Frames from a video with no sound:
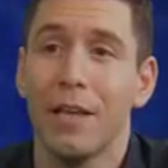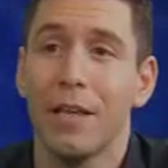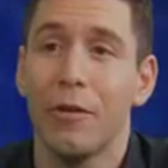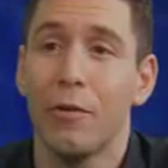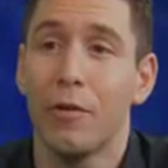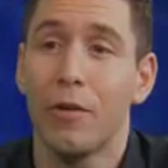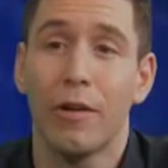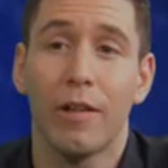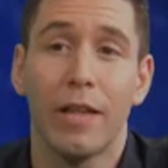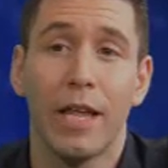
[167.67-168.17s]
You
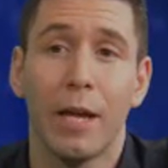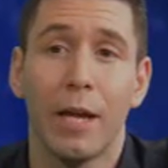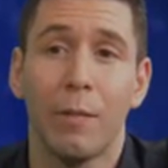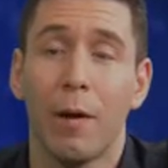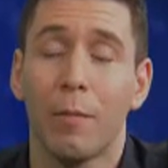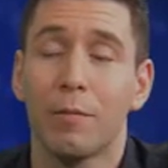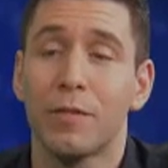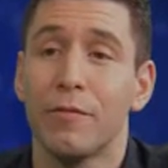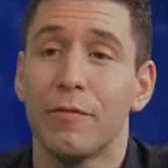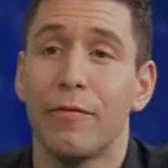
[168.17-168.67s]
can claim
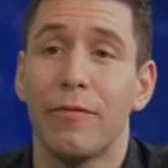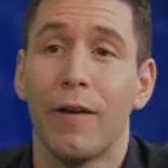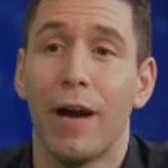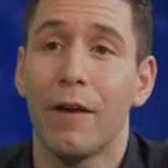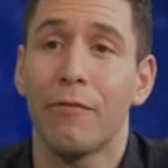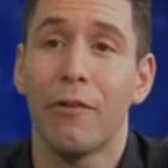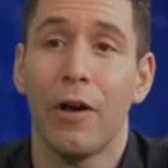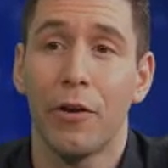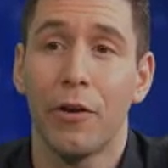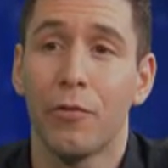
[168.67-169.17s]
up to
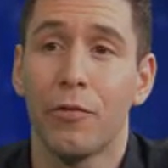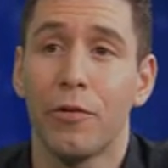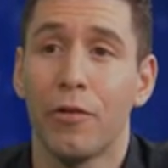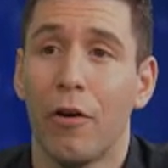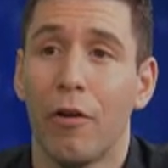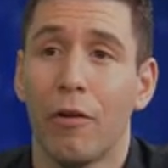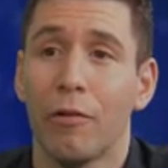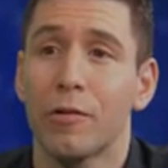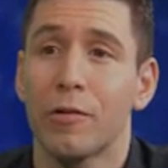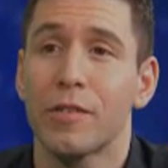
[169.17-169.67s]

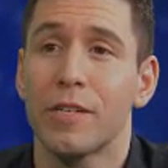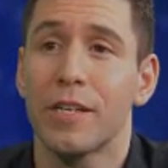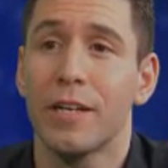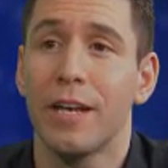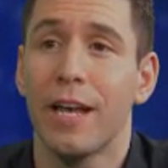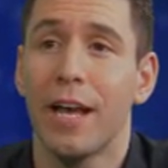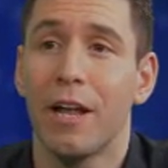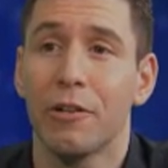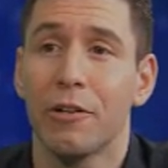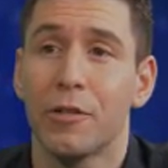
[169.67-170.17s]
$500
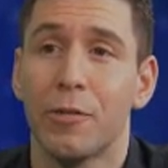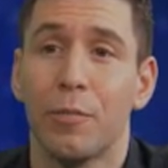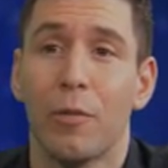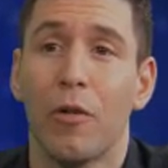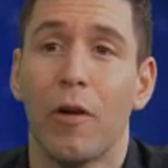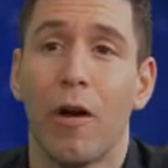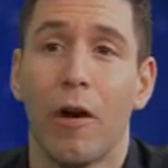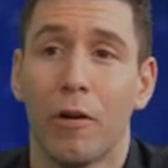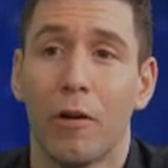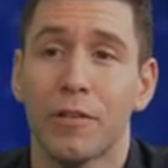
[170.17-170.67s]
in
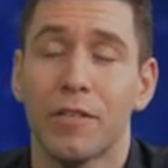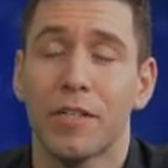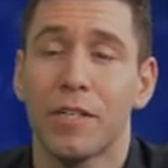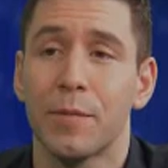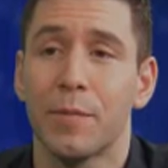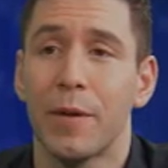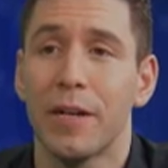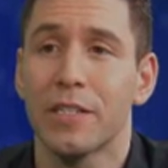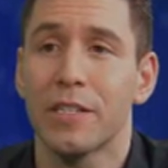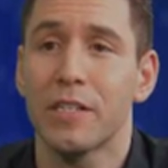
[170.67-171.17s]
eligible arts
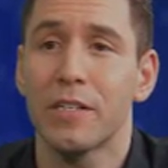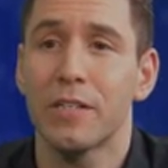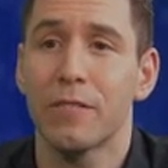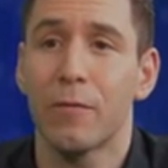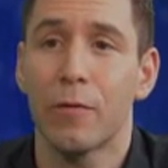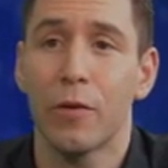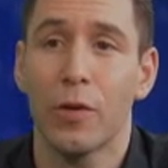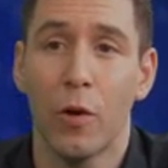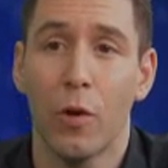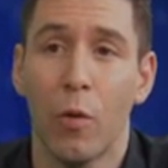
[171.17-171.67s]
expenses
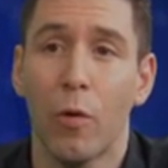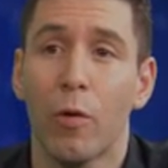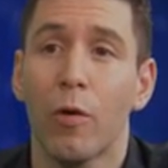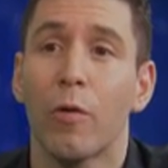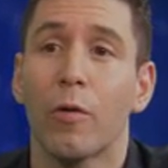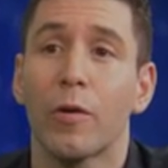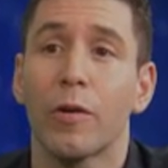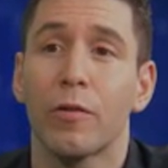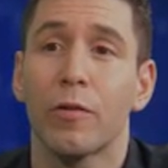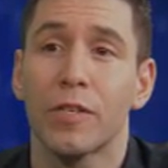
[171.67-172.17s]
for your
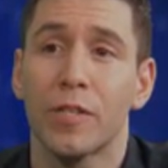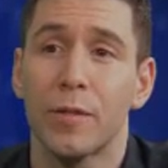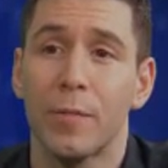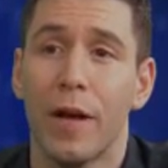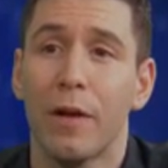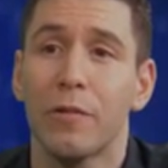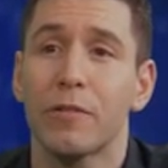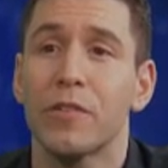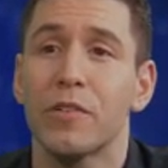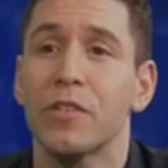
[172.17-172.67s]
or your
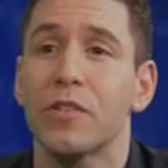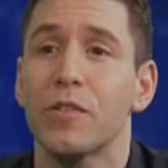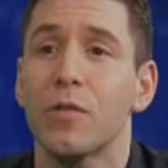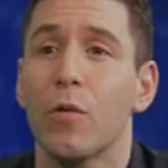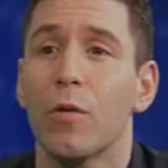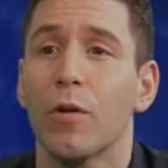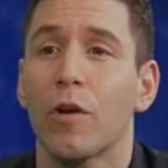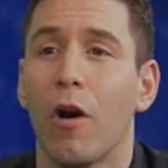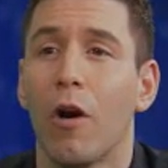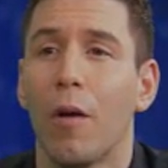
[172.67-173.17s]
spouse's
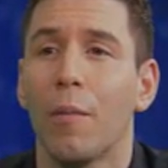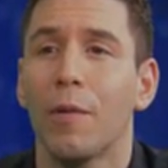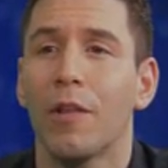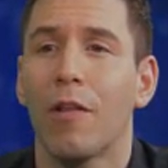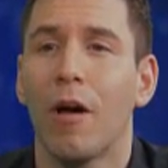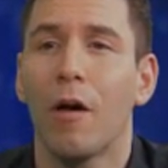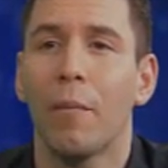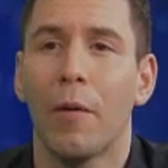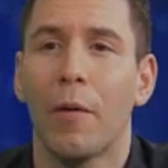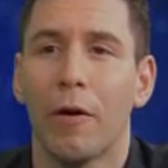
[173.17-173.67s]
or common
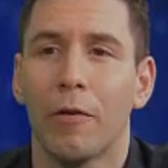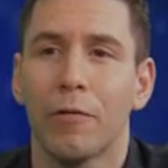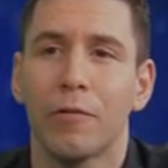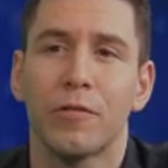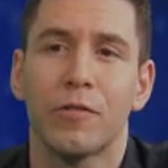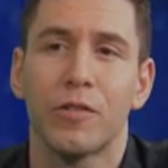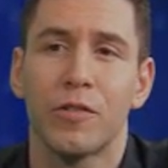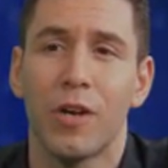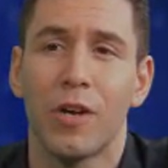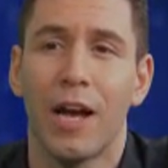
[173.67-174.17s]
law
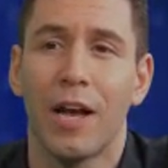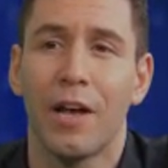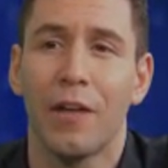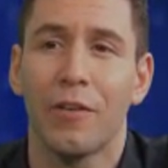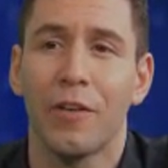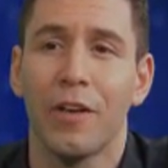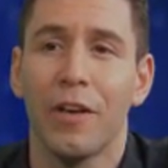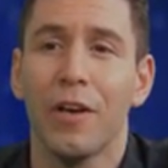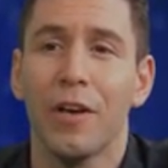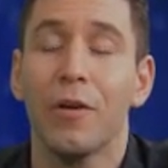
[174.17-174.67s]
partner's
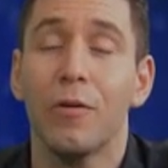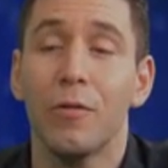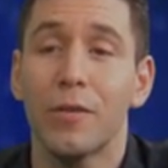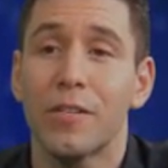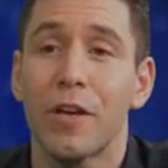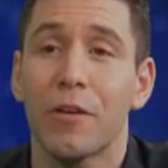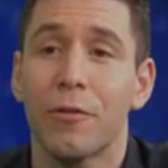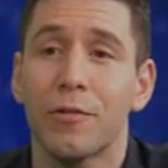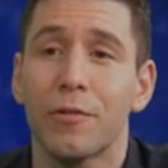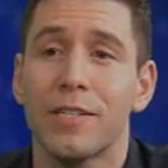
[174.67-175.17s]
child who
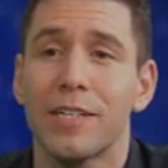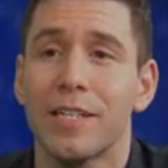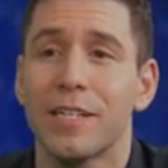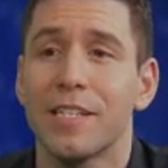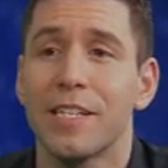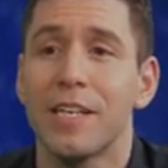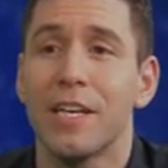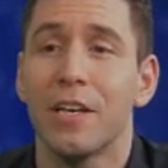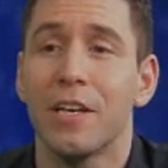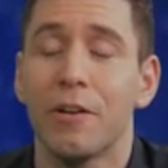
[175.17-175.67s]
is under
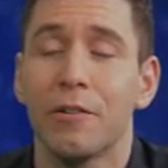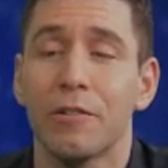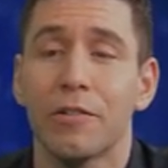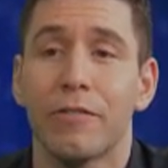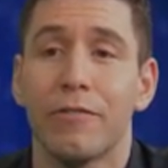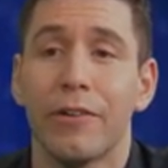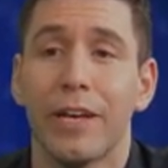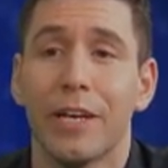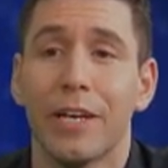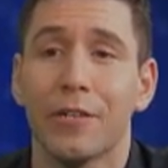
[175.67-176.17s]
16 years
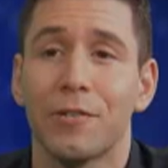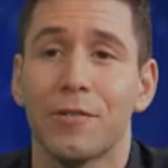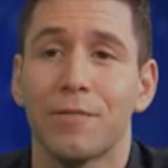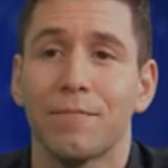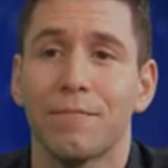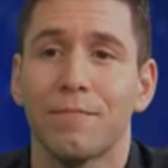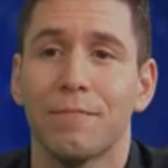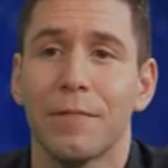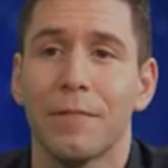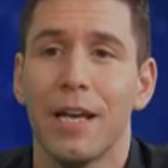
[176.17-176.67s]
of age.
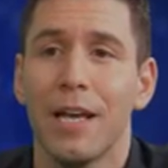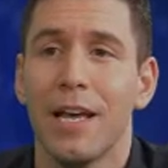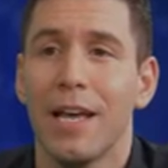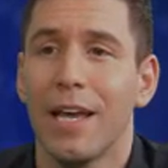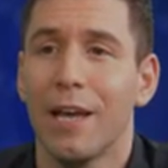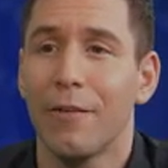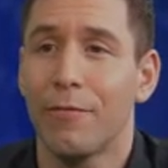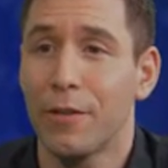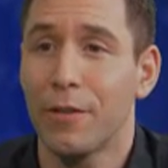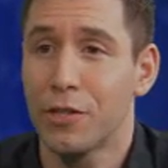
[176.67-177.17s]

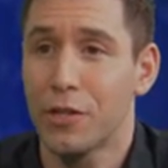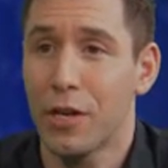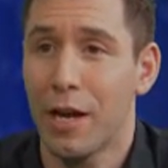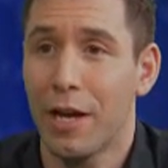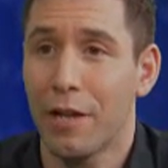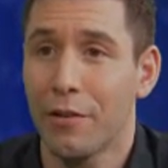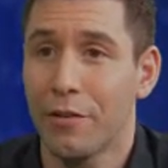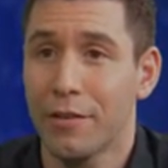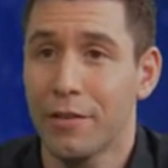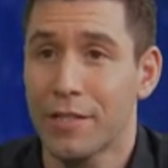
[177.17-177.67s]
If the
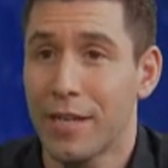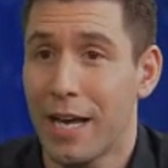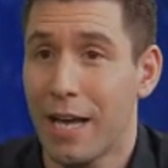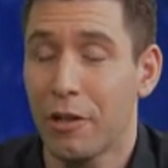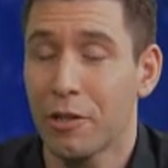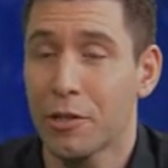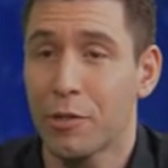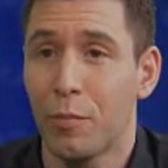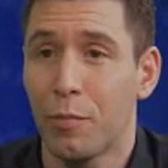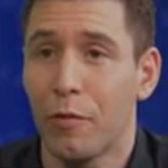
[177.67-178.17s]
child is
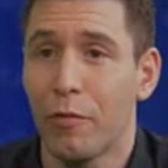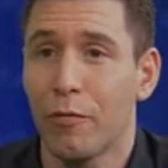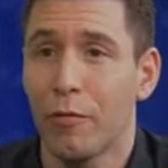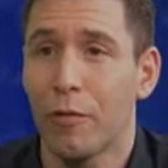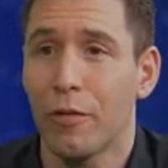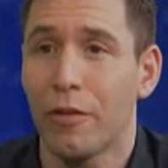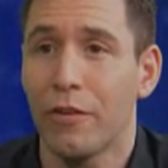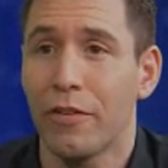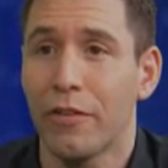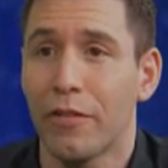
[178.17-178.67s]
eligible
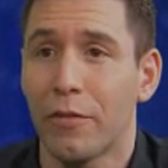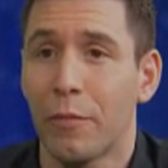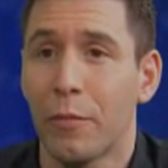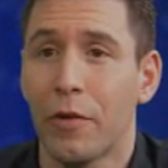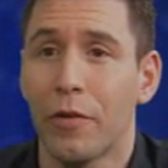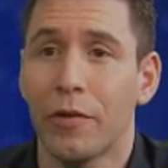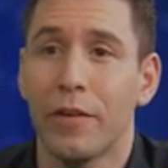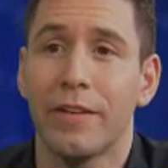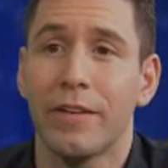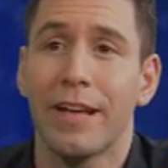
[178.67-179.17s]
for the
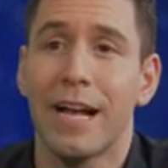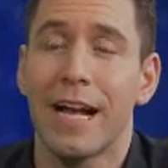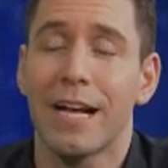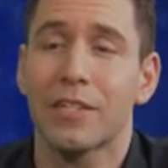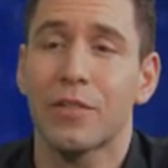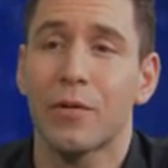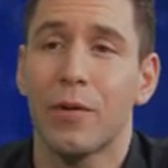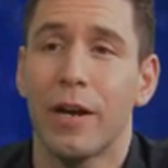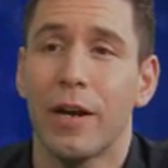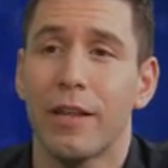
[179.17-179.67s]
disability
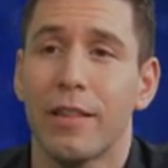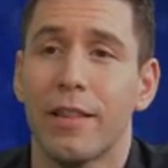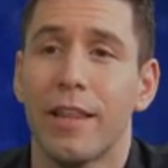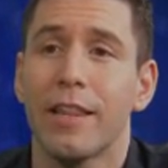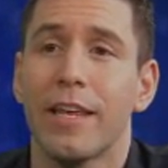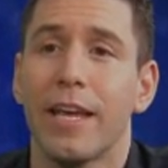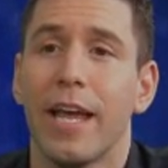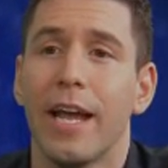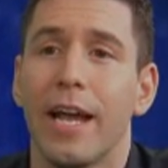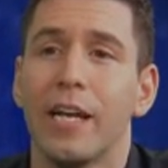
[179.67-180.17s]
tax credit, then
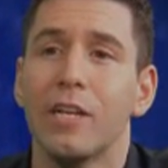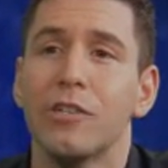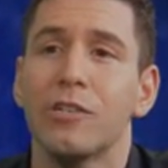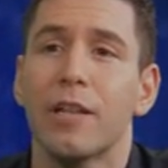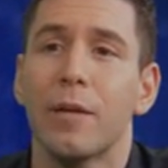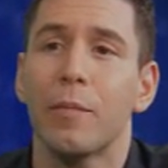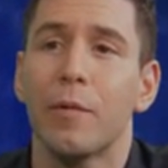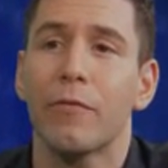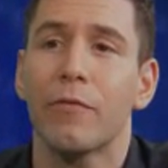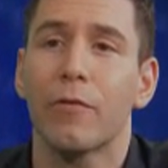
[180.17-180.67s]
the age
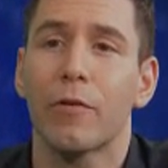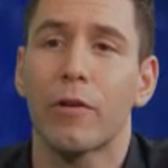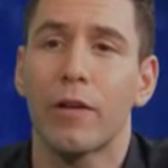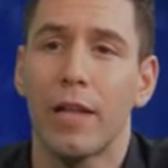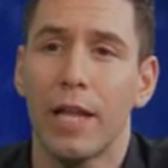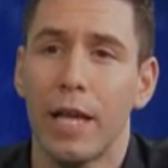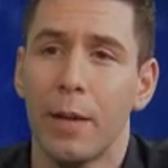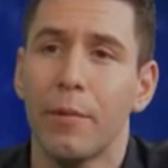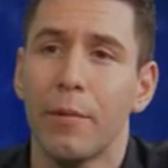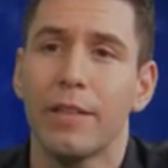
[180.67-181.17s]
limit for
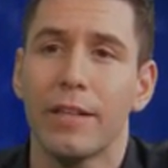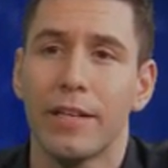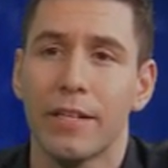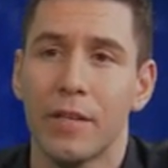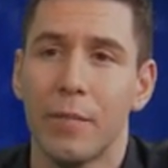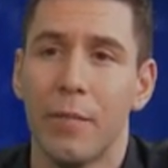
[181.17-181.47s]
claiming this